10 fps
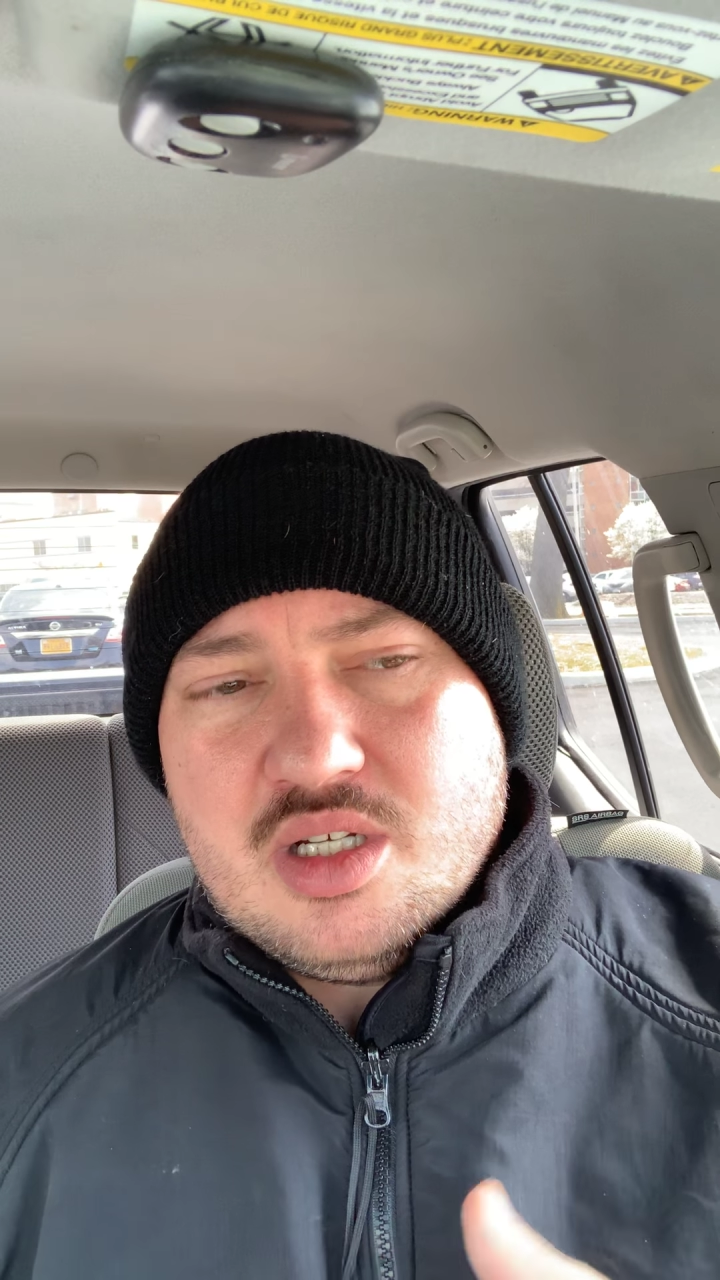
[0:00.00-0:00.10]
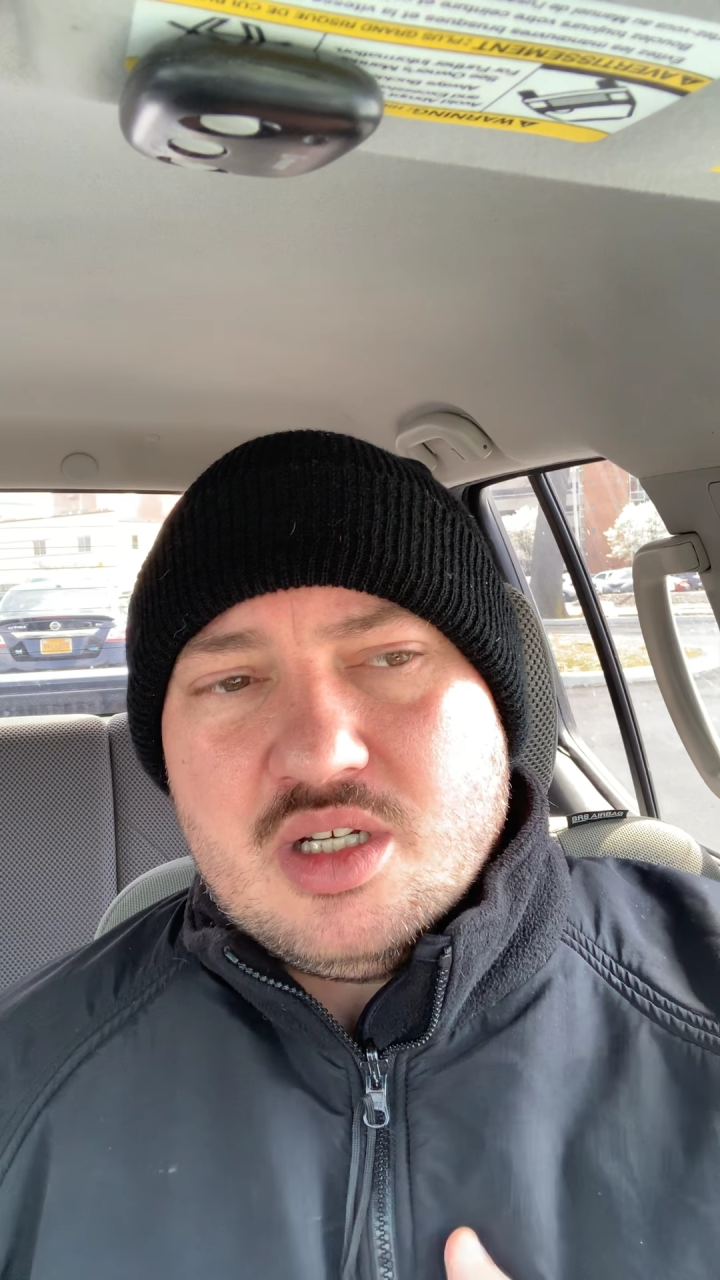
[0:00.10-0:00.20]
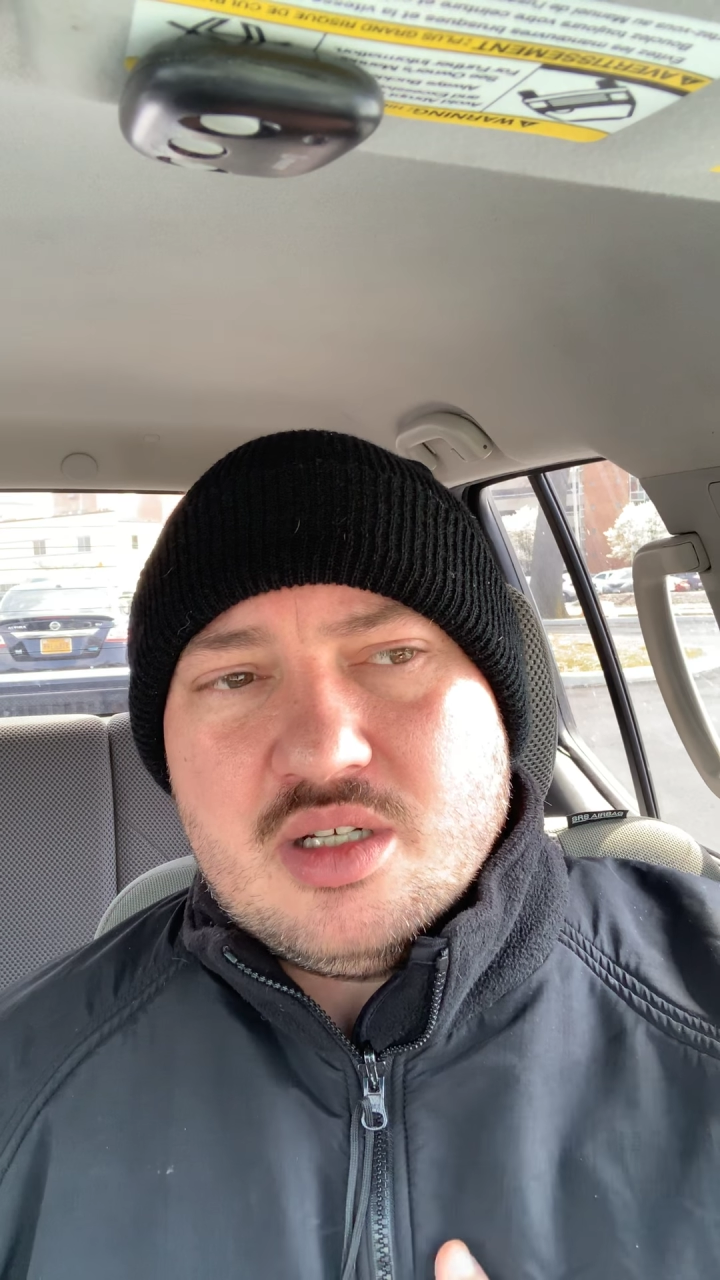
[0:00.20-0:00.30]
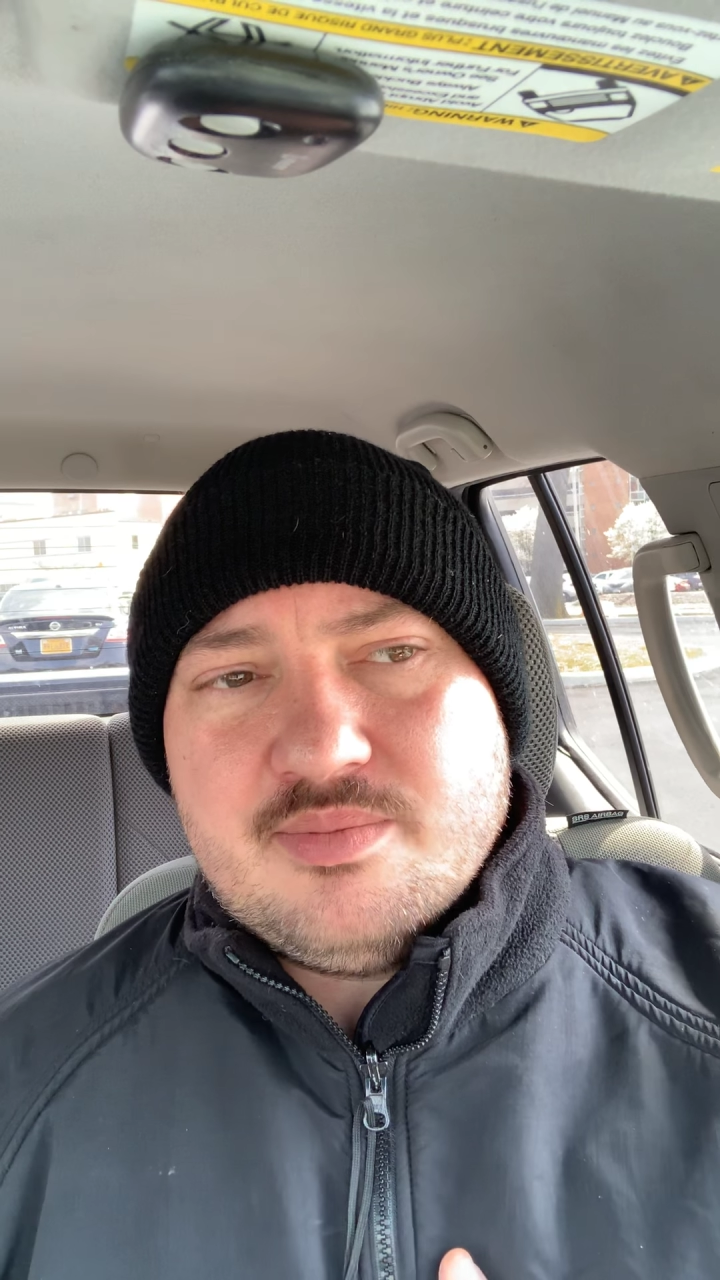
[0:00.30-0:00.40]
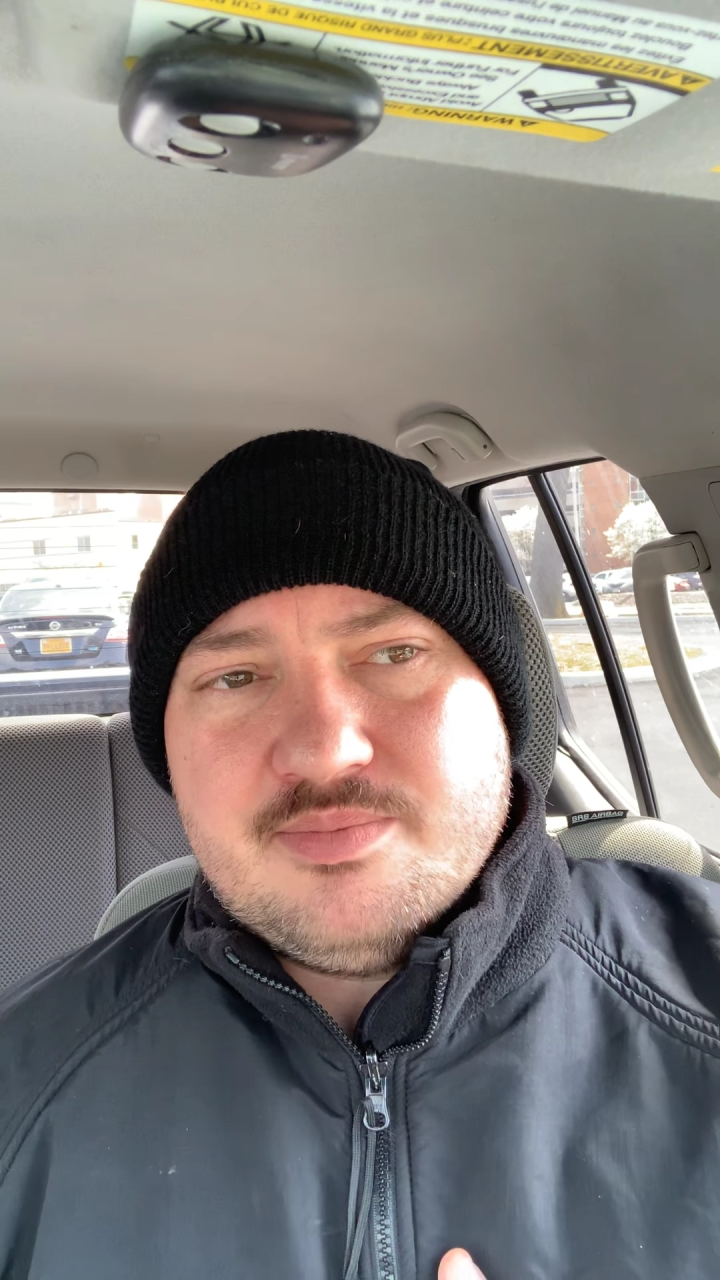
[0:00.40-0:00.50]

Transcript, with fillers: uh,